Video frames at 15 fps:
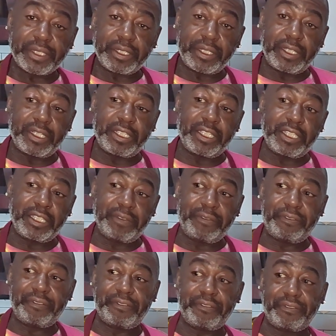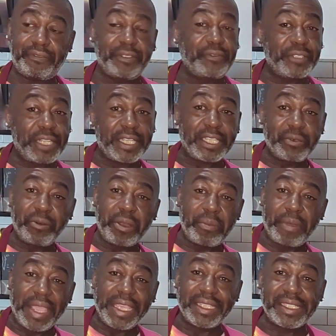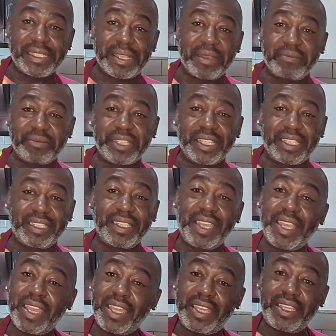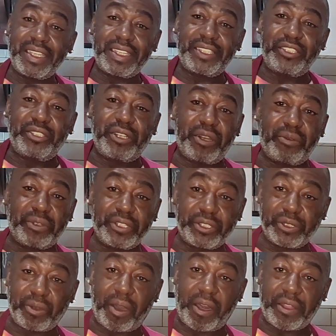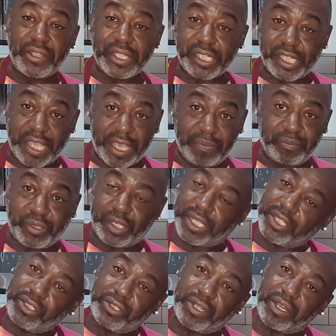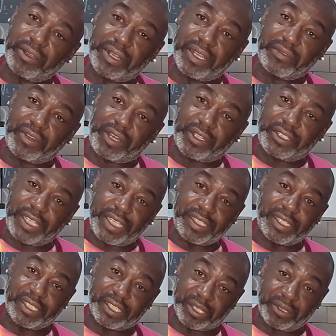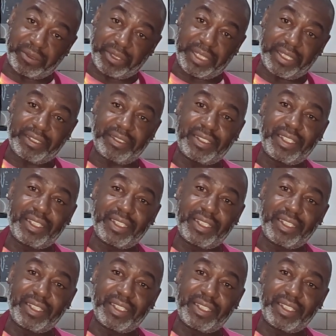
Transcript: if you feel like you want to bake something and you don't want to do all the steps and you don't have all day to do it.